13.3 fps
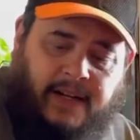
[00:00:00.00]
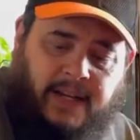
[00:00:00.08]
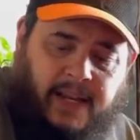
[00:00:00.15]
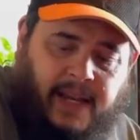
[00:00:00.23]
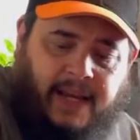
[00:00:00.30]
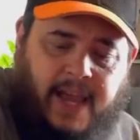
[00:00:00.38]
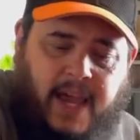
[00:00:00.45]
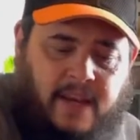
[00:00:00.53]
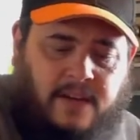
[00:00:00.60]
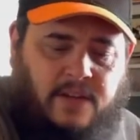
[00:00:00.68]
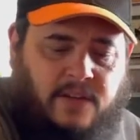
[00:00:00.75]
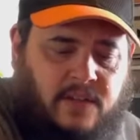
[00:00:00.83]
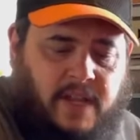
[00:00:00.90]
It kind of
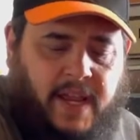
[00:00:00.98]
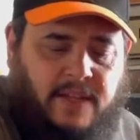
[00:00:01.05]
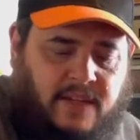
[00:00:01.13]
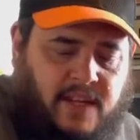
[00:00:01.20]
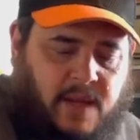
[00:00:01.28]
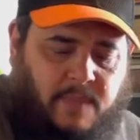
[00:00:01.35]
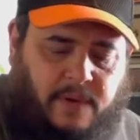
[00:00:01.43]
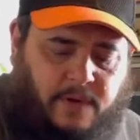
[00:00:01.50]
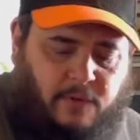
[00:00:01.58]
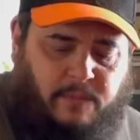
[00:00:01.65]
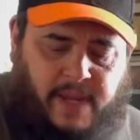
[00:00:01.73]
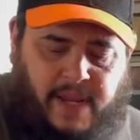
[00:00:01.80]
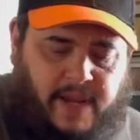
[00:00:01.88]
just cleans it up a little
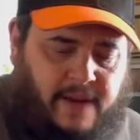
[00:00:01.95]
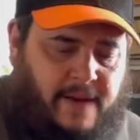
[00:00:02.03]
bit